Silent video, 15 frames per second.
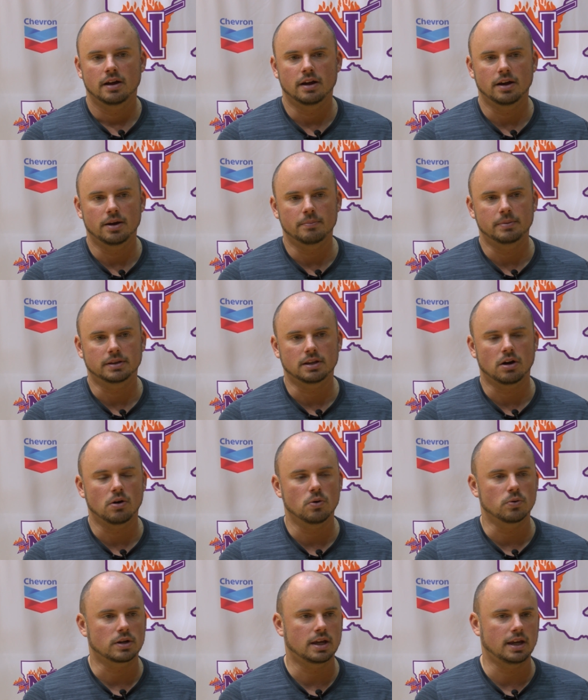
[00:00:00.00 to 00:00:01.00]
Uh, but the
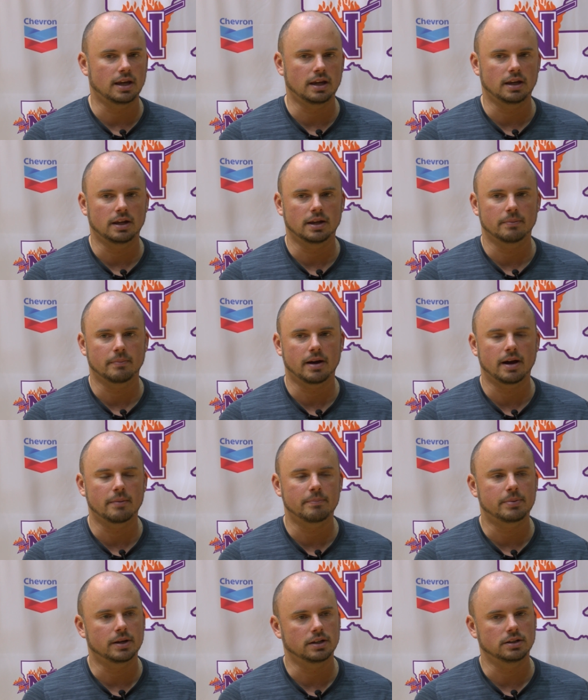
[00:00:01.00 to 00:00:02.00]
whole key, in my
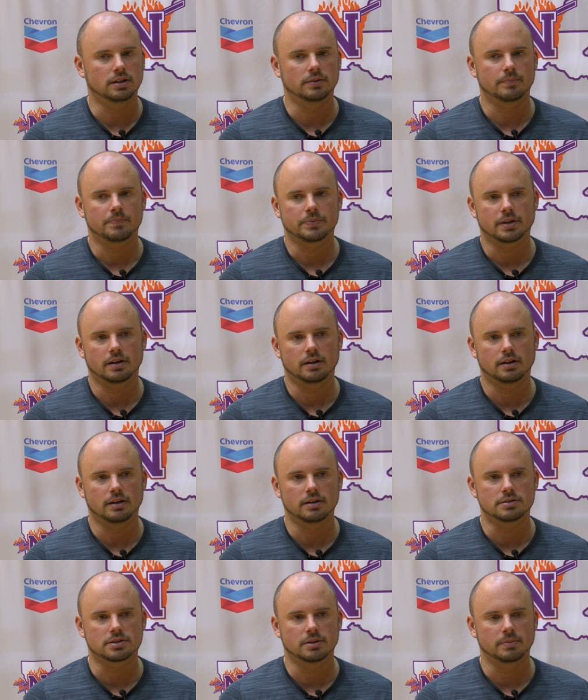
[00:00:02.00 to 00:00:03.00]
opinion, uh,
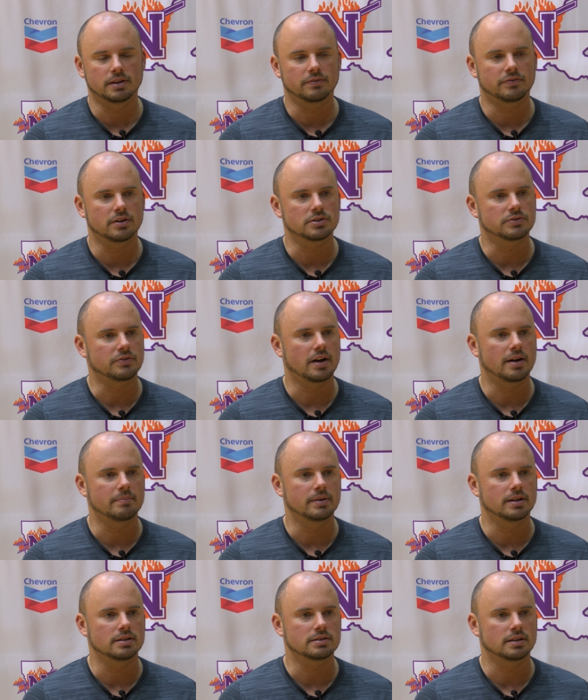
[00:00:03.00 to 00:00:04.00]
is going to be the first five
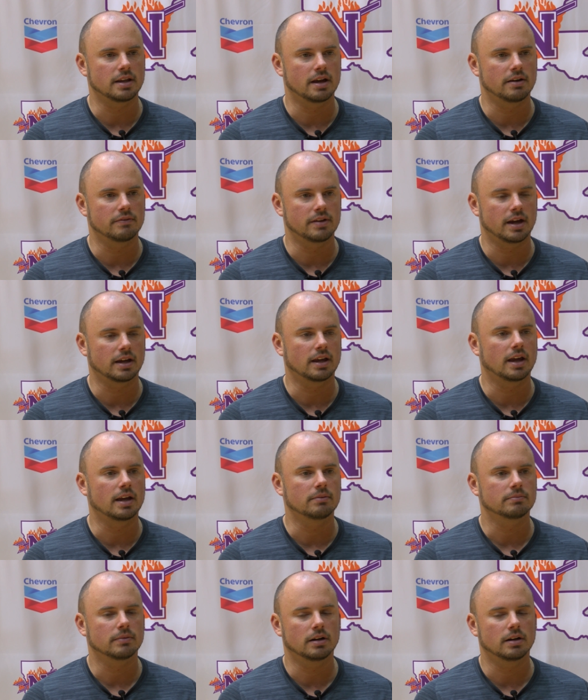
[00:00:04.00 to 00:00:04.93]
minutes of that of that game.